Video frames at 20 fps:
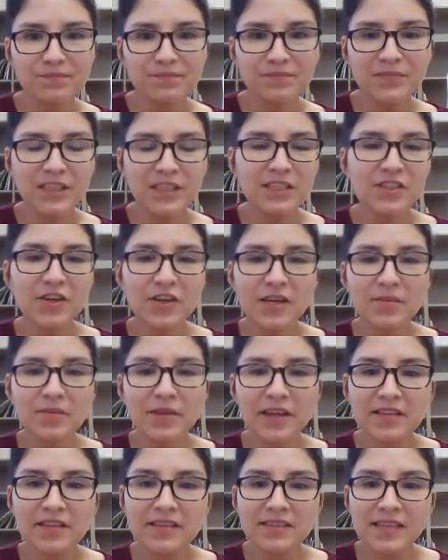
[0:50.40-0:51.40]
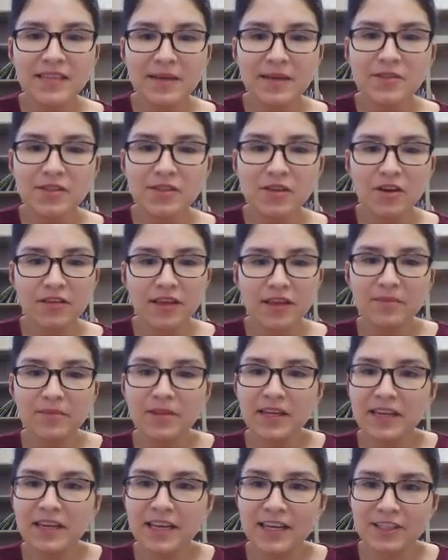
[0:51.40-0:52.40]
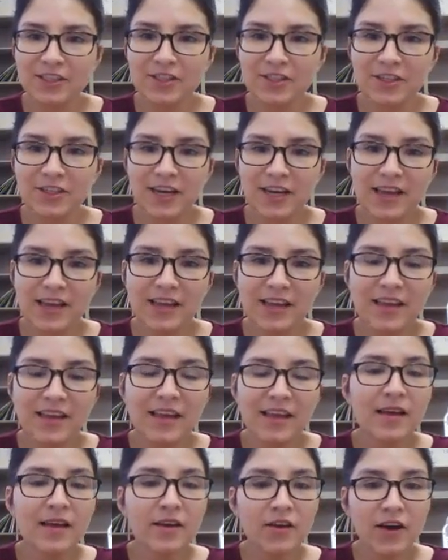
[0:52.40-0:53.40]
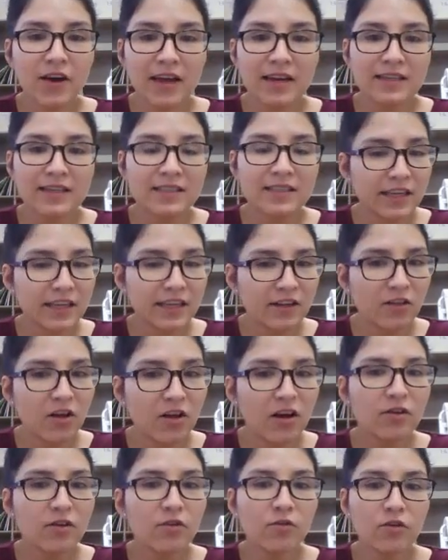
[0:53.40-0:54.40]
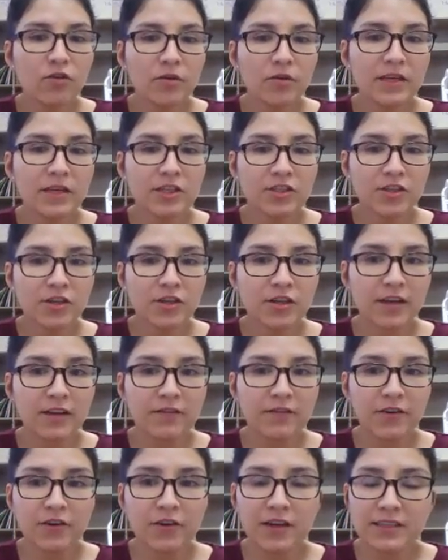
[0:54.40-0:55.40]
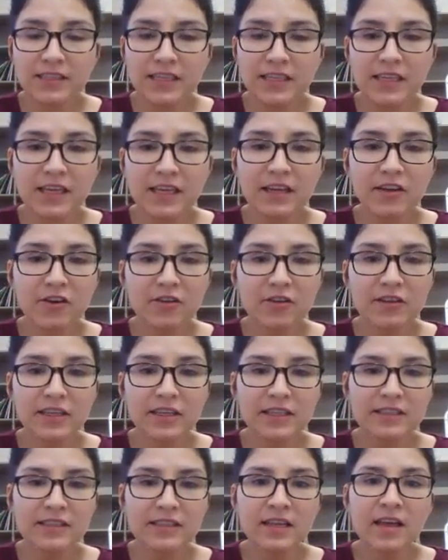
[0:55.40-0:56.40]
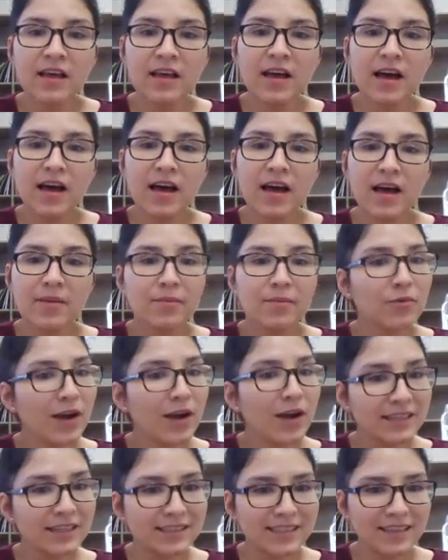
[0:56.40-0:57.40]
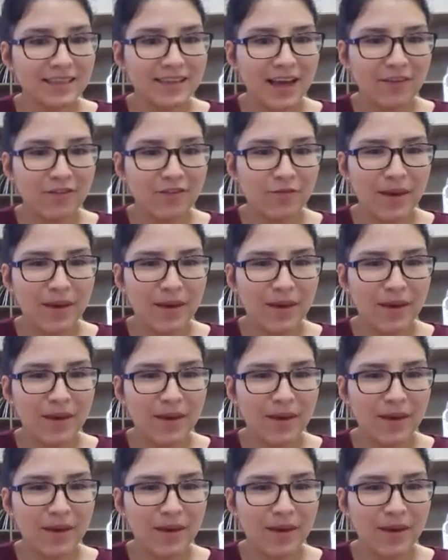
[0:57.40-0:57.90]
So I'm going to play the same song that I played yesterday. Go ahead and sing along, or make sure if you're not singing, you're at least practicing the alphabet.